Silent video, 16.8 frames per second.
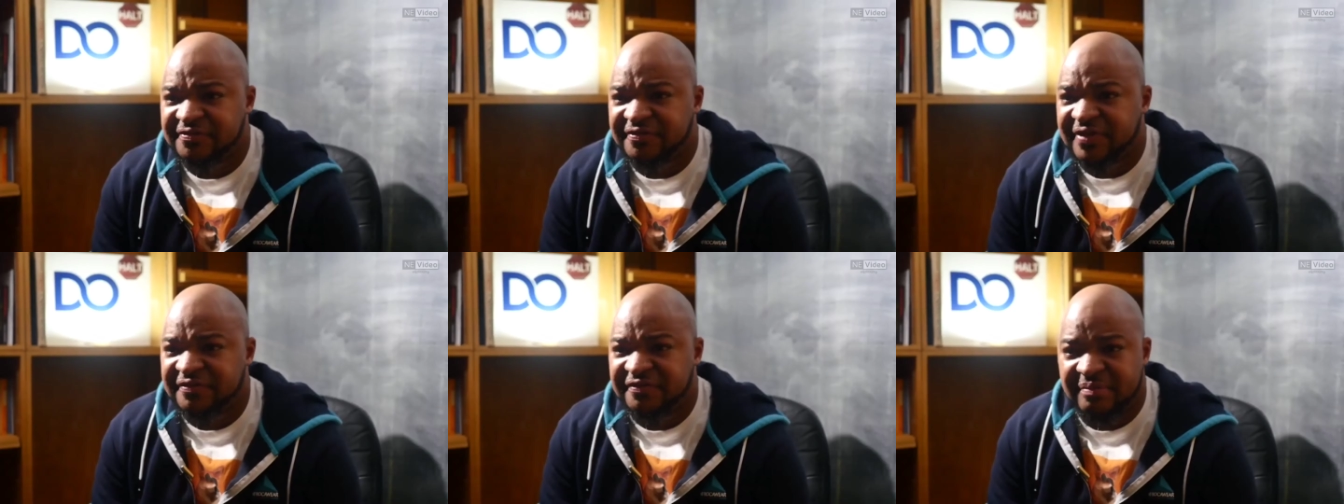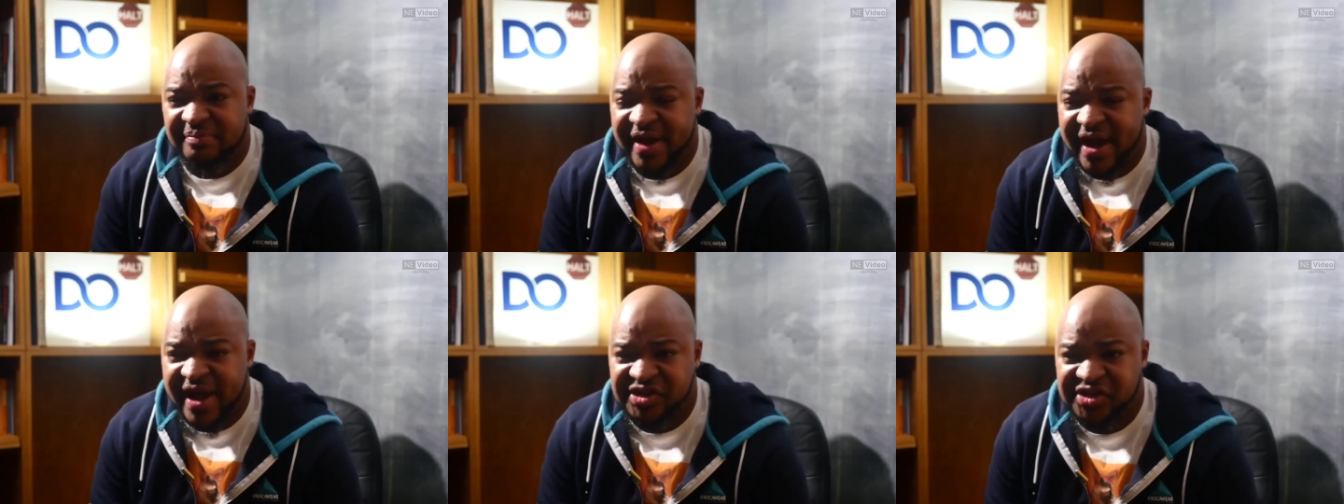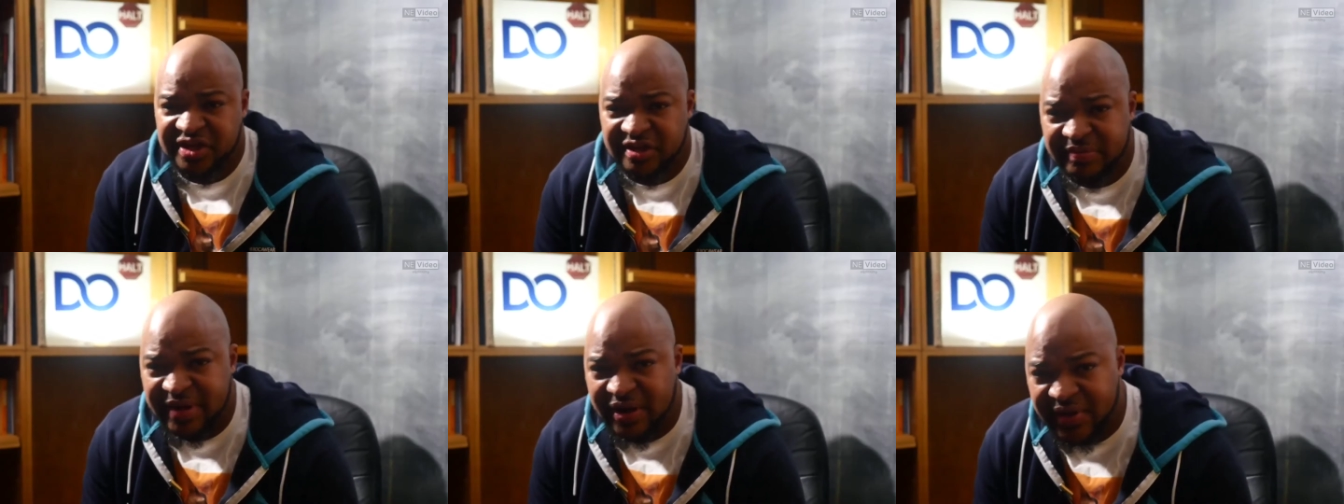if I'm
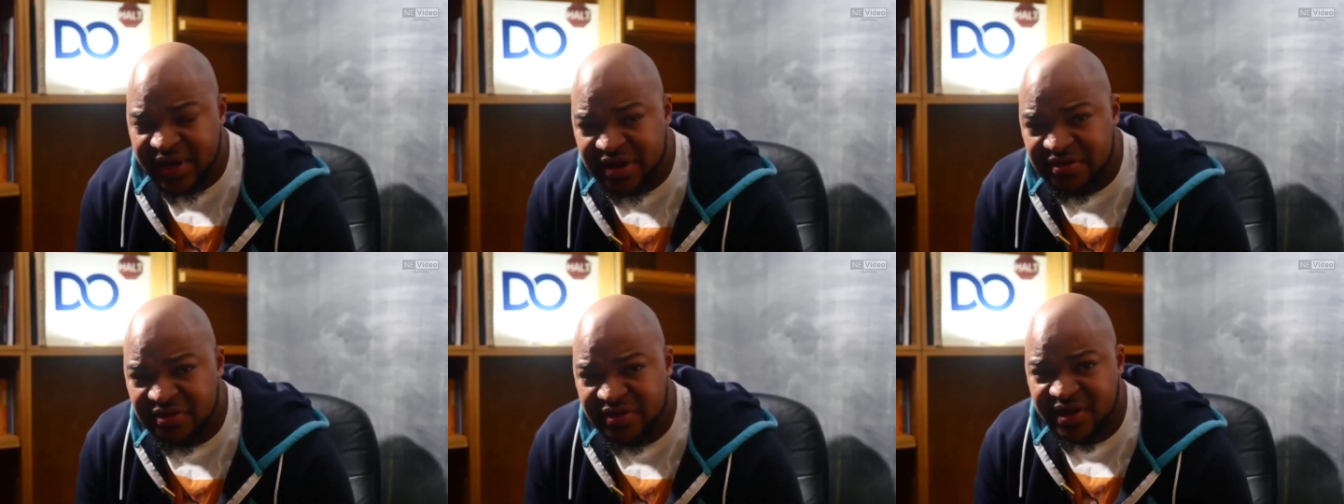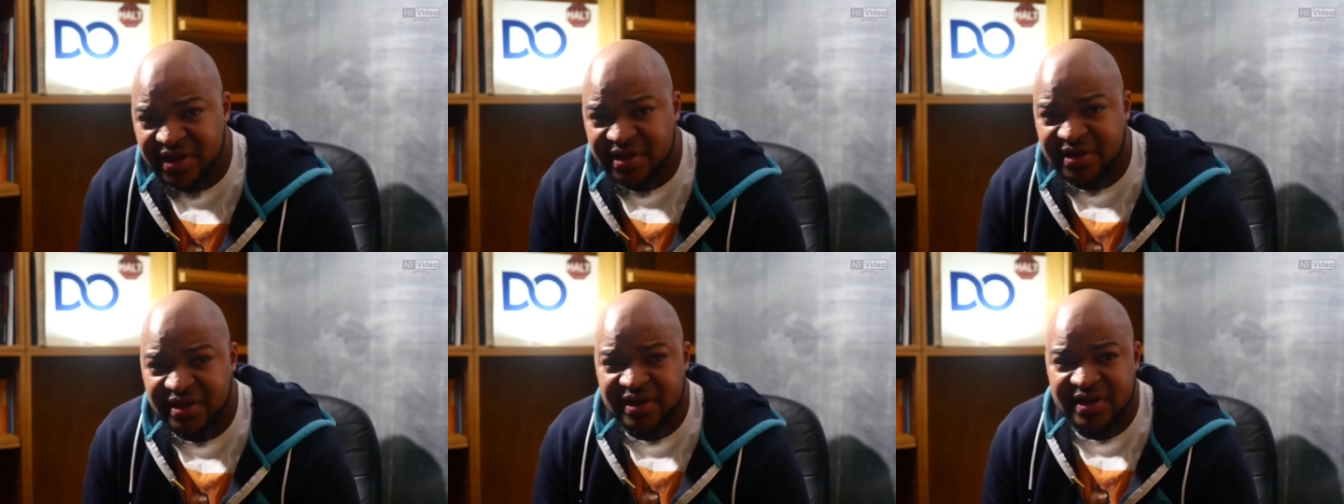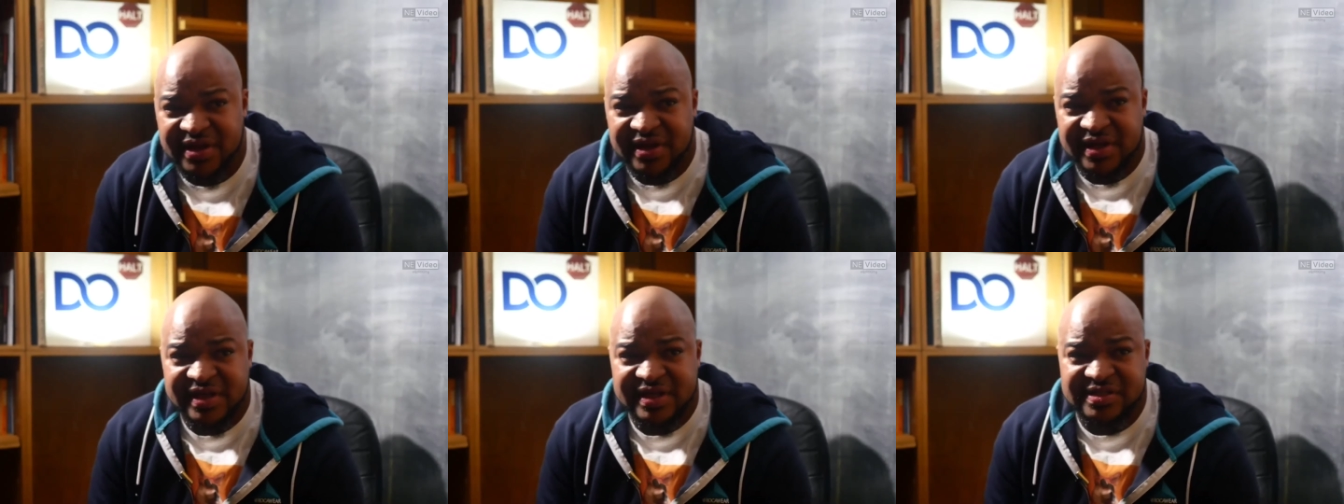passionate about anything,
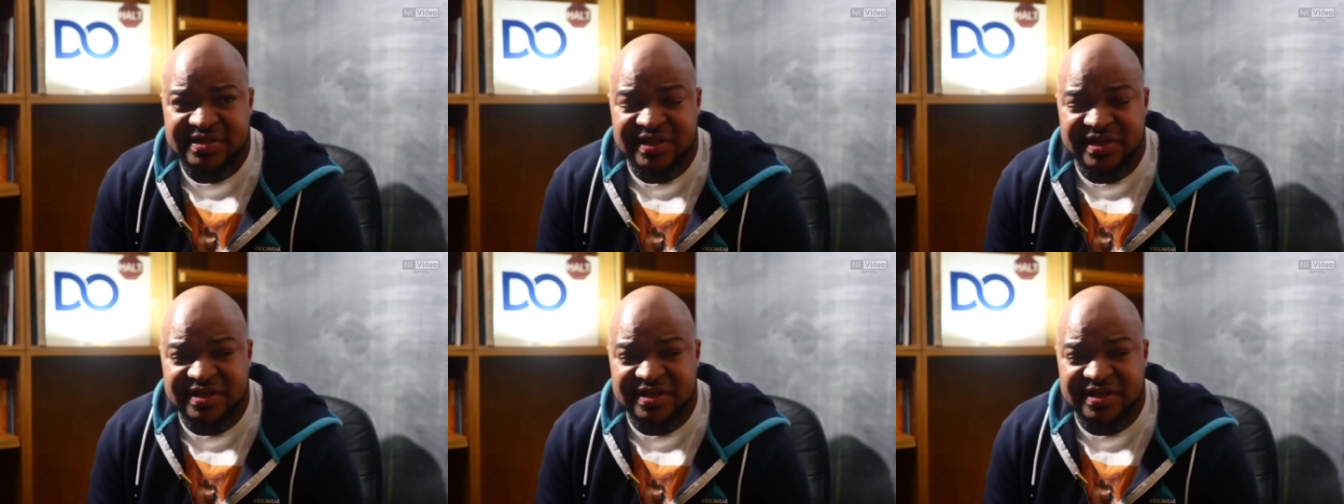is